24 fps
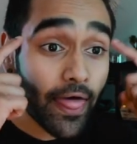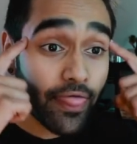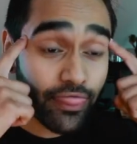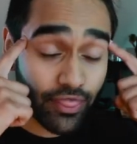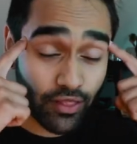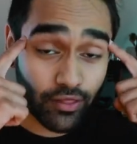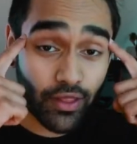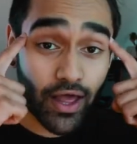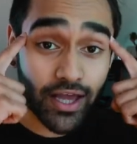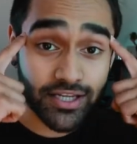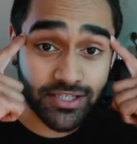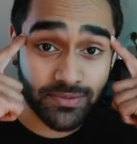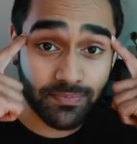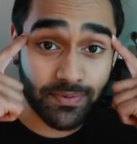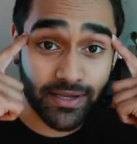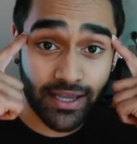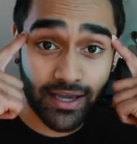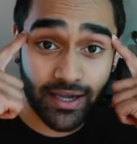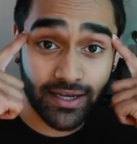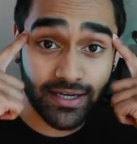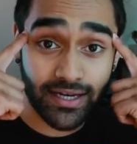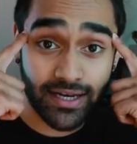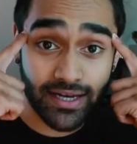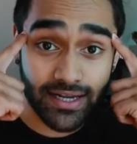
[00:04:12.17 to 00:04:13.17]
the logic
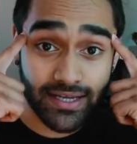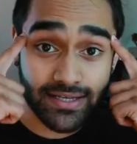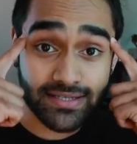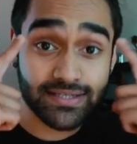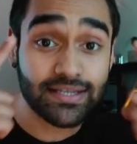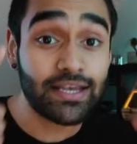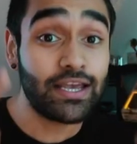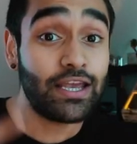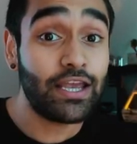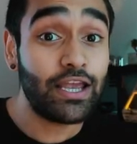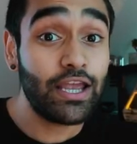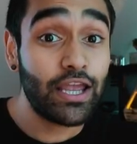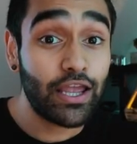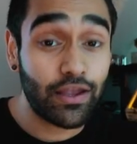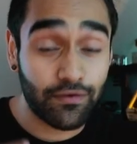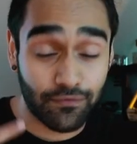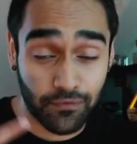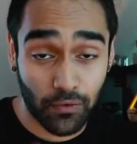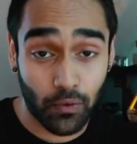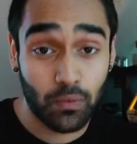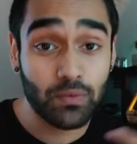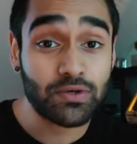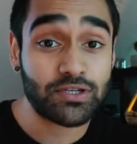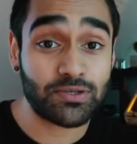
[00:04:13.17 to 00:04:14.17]
behind it is,
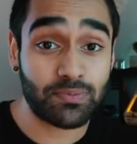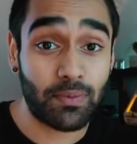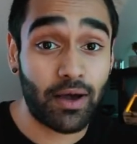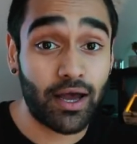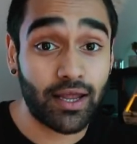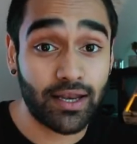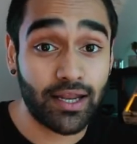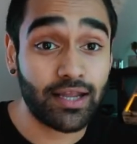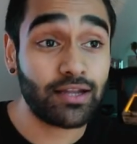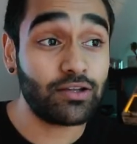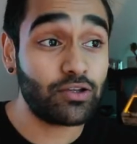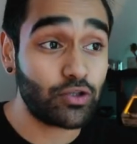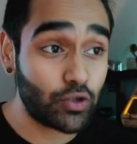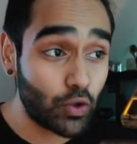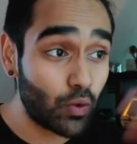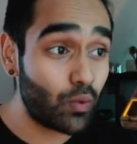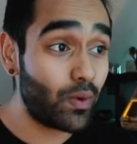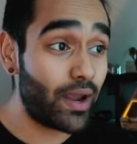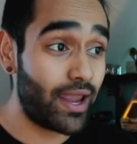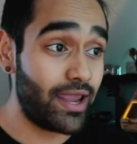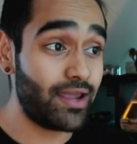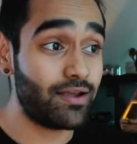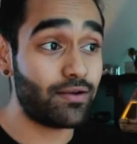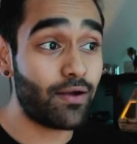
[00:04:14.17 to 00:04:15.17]
if you're responding
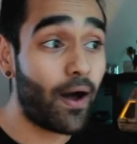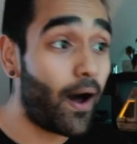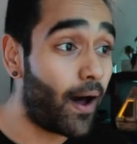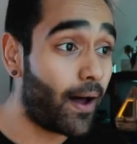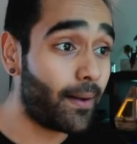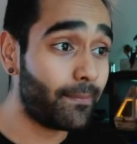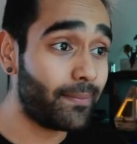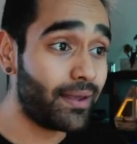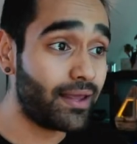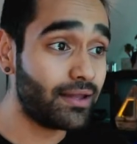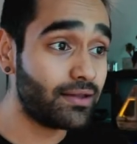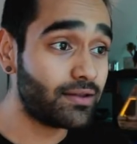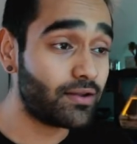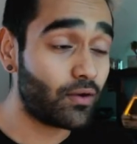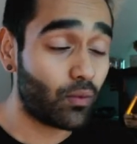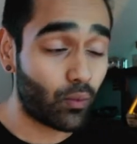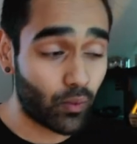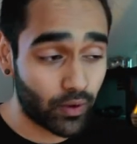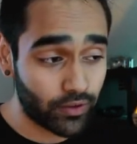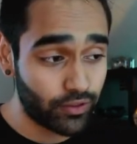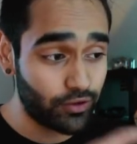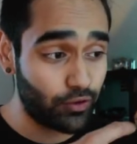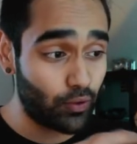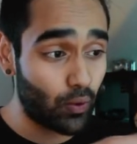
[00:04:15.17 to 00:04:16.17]
to a comment
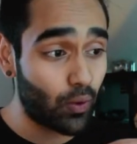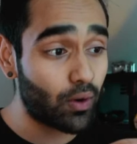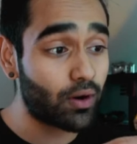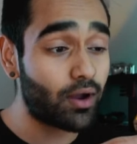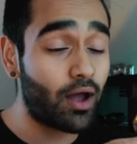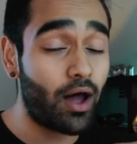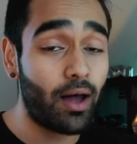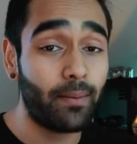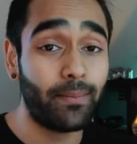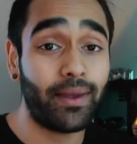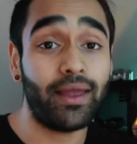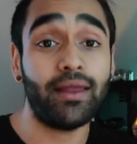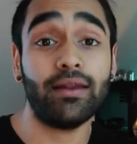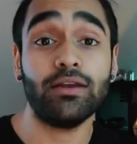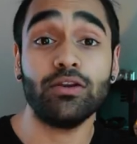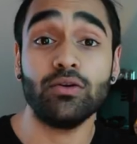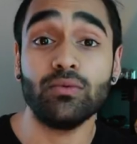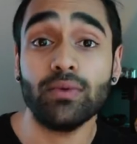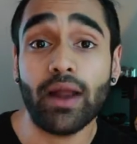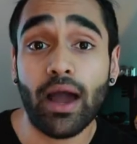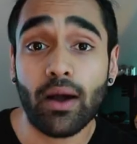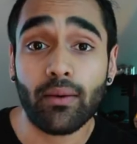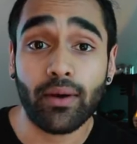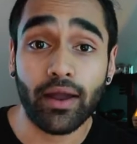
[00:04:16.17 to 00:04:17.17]
with your comment,
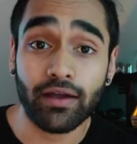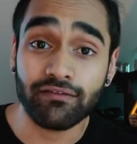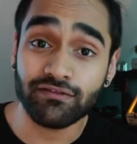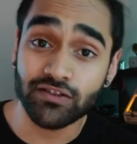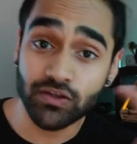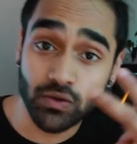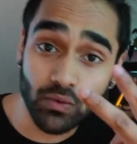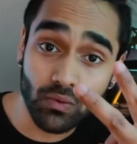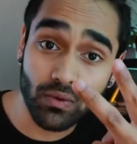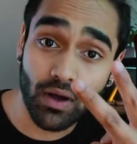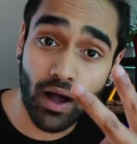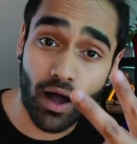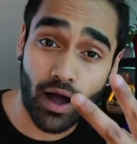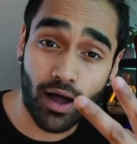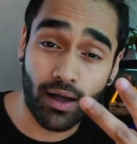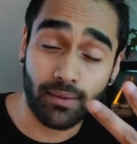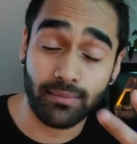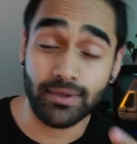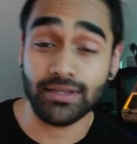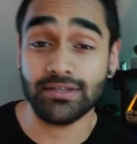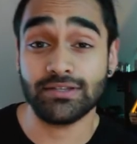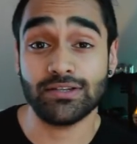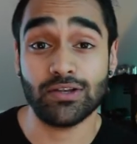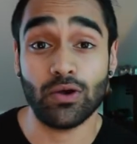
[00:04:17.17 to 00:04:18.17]
you now have two comments.